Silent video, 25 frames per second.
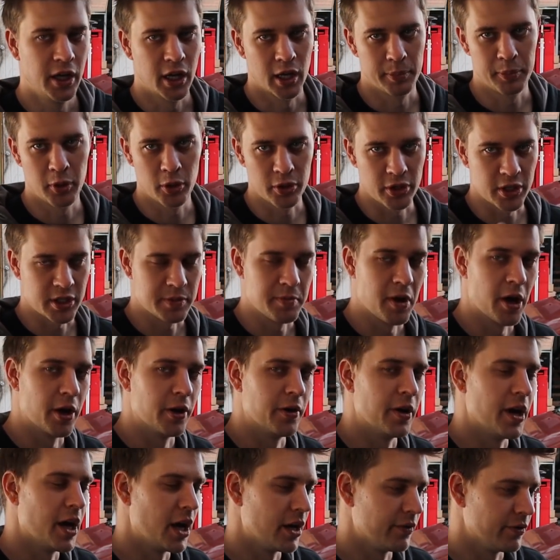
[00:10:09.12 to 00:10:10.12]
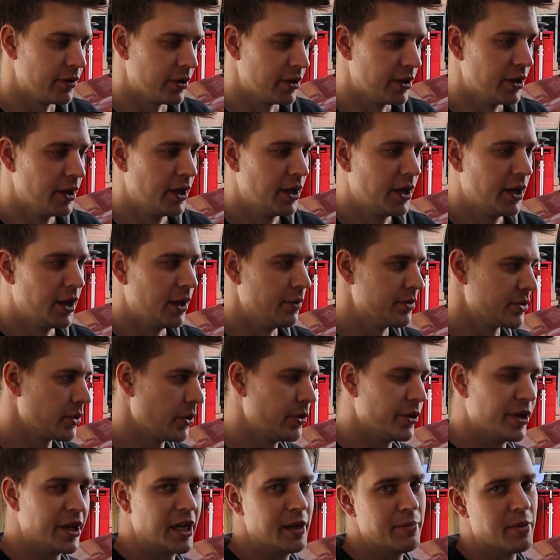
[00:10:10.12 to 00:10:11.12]
I pulled this motor out of it. It was
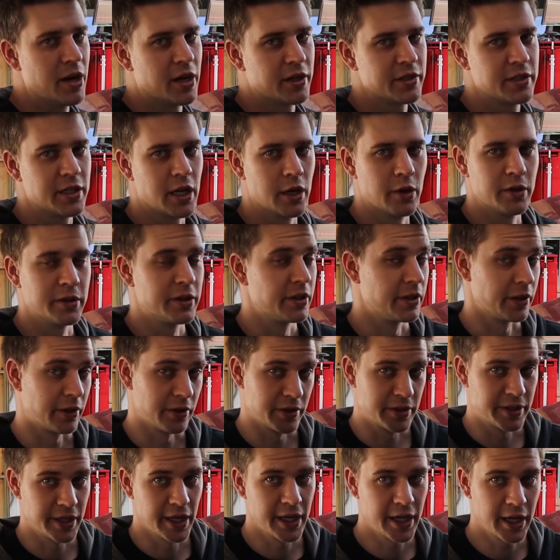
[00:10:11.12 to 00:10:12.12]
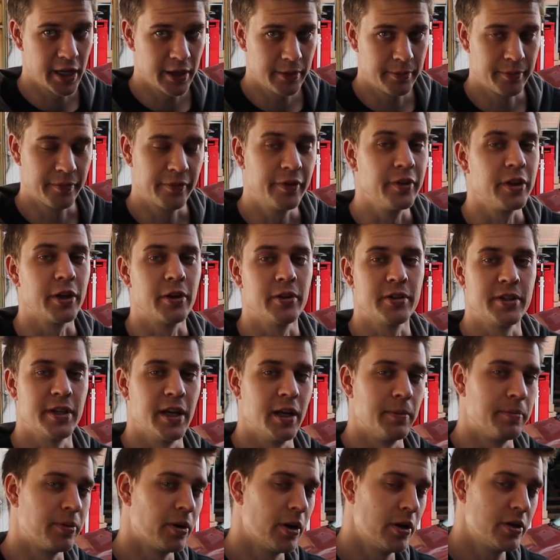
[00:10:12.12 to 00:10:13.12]
all earmarked to go into the Cressida for the
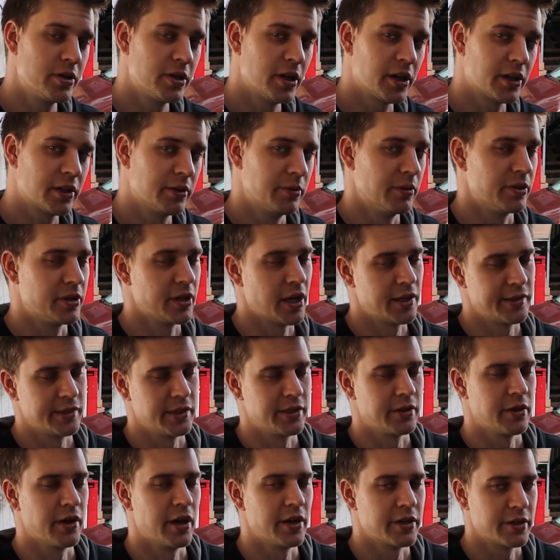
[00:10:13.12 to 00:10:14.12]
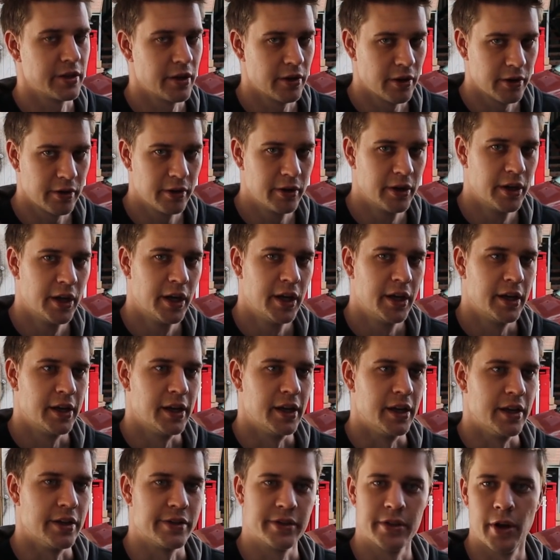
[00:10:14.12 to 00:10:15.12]
Cressida project, which as you guys know,
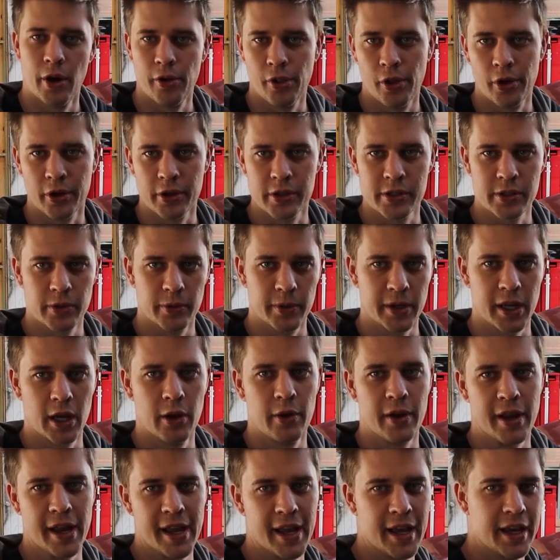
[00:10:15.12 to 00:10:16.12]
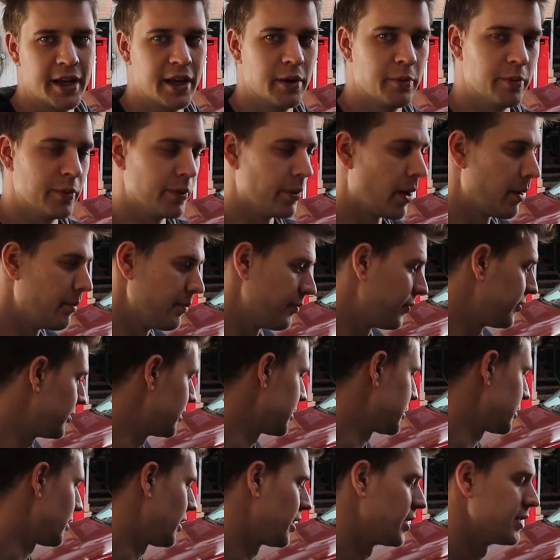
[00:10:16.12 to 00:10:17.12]
is no longer sort of going ahead, and I'm
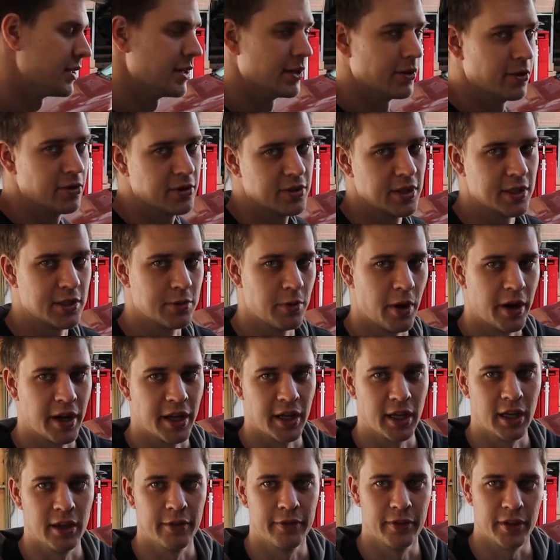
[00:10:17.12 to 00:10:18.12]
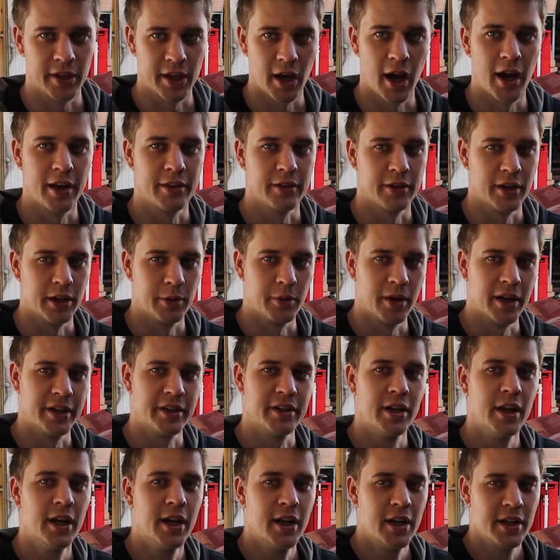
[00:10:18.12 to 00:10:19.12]
decided to use this running gear for the
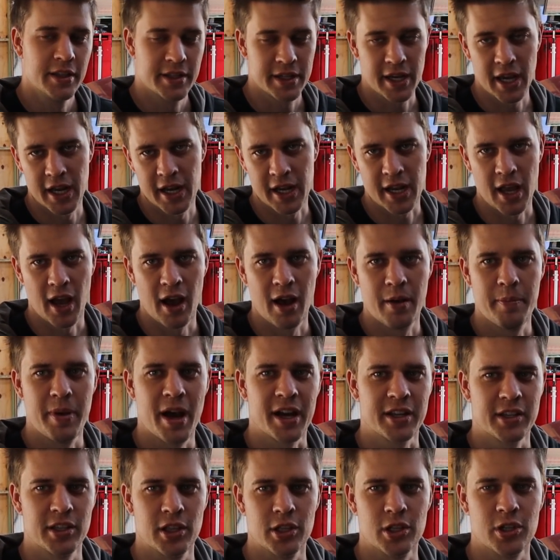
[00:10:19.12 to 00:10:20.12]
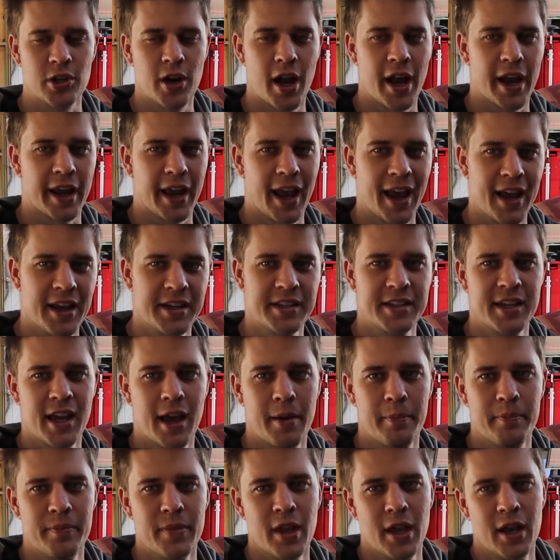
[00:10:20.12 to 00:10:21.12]
R31 to get a car back to the track
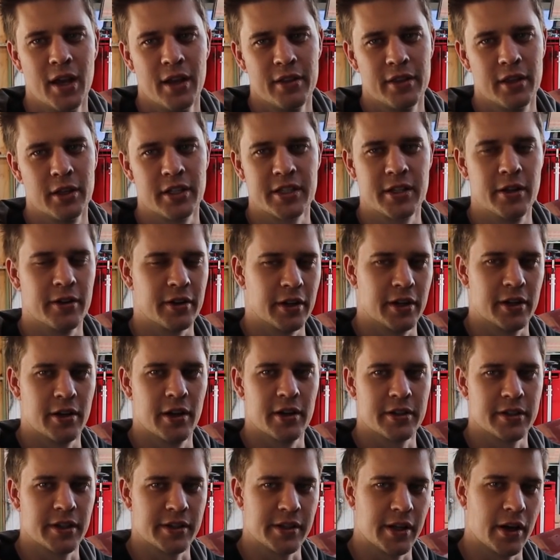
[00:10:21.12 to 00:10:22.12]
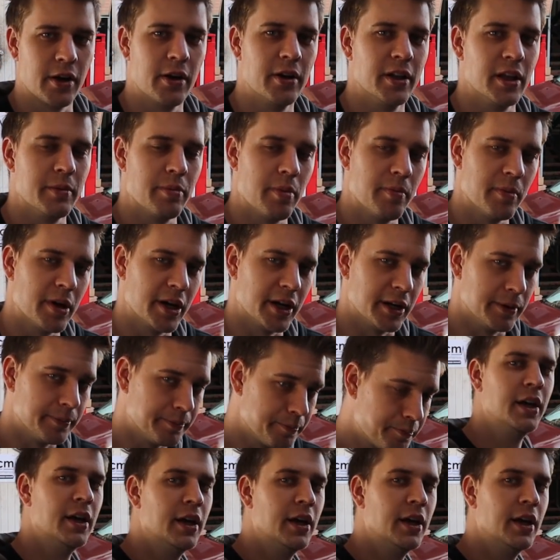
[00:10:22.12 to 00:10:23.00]
ASAP. That's not going to cost us a whole heap of money.